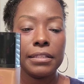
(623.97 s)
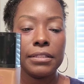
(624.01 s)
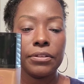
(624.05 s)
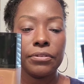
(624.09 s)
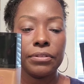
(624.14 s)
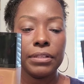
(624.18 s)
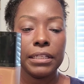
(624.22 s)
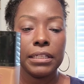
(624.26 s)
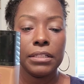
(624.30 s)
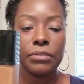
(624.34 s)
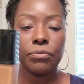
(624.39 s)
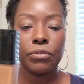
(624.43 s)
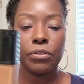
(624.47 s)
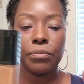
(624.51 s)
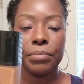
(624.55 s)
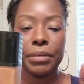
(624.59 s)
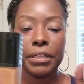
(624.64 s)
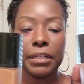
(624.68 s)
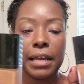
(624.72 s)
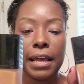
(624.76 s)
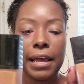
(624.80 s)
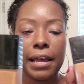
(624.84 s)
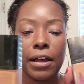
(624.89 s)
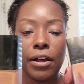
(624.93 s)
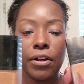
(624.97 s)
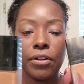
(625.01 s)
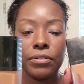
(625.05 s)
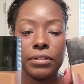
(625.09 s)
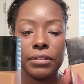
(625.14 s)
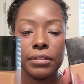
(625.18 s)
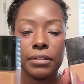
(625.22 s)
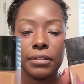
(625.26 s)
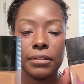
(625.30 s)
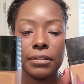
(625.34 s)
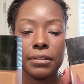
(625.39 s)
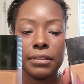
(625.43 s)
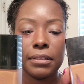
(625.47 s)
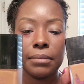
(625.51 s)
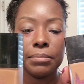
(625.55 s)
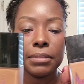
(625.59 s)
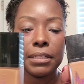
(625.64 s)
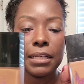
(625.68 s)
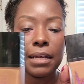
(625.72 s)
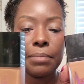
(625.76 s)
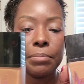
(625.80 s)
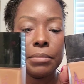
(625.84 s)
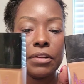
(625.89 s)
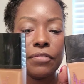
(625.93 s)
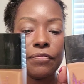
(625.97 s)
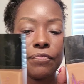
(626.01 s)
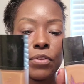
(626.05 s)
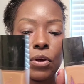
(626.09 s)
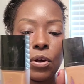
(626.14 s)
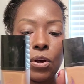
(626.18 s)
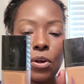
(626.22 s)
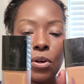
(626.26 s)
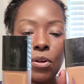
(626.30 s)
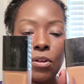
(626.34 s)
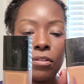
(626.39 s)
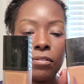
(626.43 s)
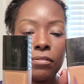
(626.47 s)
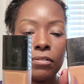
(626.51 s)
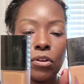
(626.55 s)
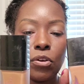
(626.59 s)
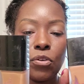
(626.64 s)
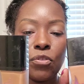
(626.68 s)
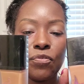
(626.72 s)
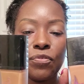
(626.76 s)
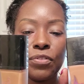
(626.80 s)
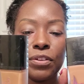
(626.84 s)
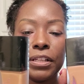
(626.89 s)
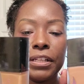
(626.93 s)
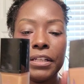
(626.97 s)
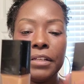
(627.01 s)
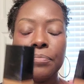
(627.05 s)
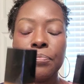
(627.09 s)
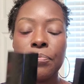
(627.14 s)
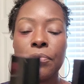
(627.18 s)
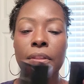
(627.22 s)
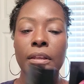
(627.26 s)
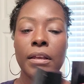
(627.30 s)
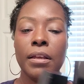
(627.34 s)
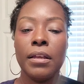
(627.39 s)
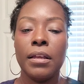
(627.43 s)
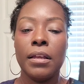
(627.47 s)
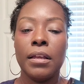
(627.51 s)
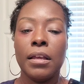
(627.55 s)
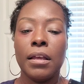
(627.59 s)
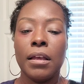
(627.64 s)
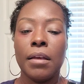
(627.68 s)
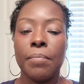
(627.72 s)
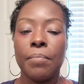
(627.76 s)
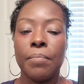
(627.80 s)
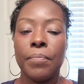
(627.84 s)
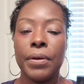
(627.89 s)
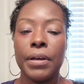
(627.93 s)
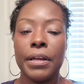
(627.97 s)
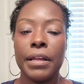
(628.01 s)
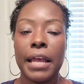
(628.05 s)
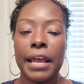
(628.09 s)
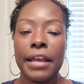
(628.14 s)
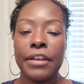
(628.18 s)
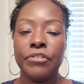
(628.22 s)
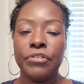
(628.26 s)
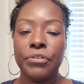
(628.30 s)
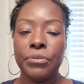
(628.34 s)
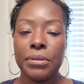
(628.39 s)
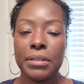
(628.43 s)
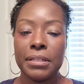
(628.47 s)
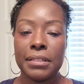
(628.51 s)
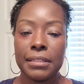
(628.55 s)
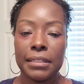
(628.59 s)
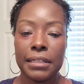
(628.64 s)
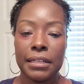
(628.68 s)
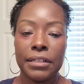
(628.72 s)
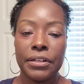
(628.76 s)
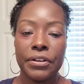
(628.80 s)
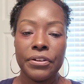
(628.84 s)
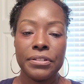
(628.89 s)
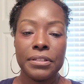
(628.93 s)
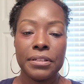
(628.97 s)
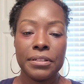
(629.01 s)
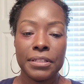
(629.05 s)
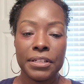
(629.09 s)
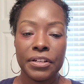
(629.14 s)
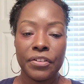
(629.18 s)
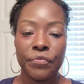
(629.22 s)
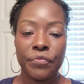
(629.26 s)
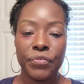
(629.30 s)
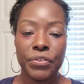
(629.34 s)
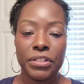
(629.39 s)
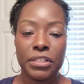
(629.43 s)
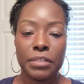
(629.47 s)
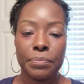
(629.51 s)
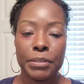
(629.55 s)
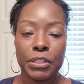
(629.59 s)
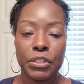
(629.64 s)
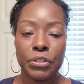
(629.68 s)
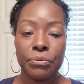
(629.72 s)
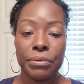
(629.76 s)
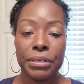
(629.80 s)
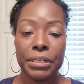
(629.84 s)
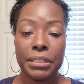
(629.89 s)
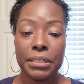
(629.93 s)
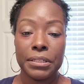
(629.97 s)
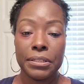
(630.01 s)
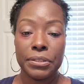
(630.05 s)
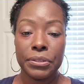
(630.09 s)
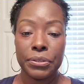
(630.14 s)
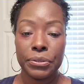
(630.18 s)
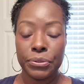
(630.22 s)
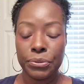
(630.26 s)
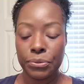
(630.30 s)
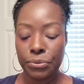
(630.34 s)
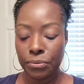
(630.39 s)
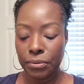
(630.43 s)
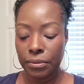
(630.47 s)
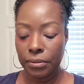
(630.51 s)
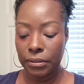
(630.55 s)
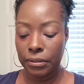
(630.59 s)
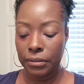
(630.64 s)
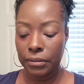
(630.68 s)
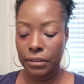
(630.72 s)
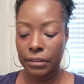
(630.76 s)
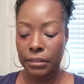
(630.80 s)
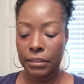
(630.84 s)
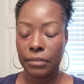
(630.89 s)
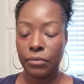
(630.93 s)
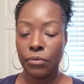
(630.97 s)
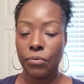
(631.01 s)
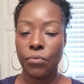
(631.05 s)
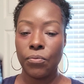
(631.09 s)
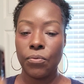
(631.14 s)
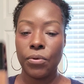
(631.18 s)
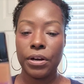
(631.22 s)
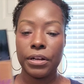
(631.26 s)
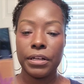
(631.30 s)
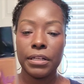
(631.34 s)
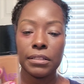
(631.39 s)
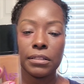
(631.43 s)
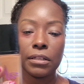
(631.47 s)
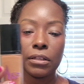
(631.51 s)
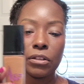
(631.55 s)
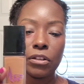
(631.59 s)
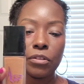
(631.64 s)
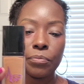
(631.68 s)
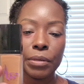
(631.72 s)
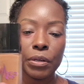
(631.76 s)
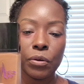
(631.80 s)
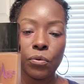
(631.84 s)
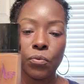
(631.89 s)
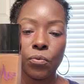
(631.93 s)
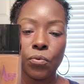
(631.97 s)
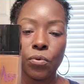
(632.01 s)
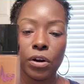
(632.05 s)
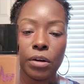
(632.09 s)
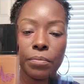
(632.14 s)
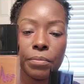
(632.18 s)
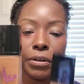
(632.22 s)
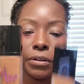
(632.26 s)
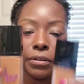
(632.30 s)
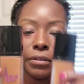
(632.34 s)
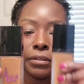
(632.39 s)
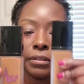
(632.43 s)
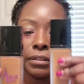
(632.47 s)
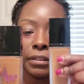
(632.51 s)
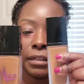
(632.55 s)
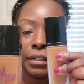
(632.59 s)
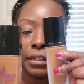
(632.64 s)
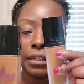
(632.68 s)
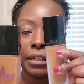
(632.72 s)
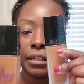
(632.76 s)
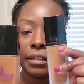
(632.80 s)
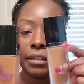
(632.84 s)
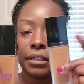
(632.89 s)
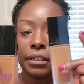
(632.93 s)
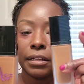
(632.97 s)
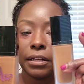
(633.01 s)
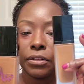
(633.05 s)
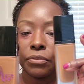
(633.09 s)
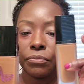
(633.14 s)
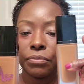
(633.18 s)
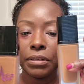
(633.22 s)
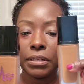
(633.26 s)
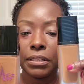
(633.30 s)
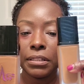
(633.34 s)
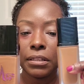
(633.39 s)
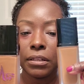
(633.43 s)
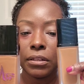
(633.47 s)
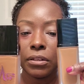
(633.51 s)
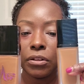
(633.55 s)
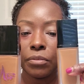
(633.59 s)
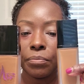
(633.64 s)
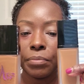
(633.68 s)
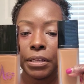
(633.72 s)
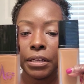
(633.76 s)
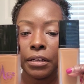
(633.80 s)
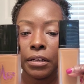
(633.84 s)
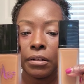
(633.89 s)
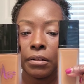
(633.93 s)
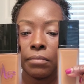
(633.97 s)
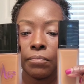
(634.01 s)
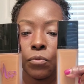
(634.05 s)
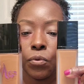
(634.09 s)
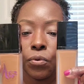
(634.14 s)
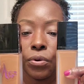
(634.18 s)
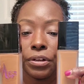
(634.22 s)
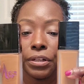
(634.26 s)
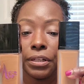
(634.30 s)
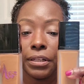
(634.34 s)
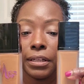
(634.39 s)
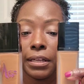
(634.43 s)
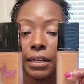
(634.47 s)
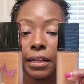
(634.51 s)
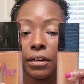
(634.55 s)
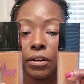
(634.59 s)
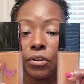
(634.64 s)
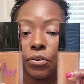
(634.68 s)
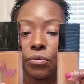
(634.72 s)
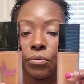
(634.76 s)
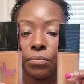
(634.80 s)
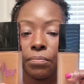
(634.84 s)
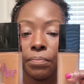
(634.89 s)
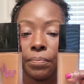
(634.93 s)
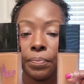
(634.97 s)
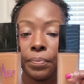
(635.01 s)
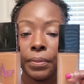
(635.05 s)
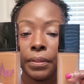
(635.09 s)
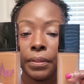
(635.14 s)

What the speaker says: So these will be out sometime in the fall, hopefully. But as you can see, there's a difference between the two. One is a little bit warmer. The other one is a little bit more yellow.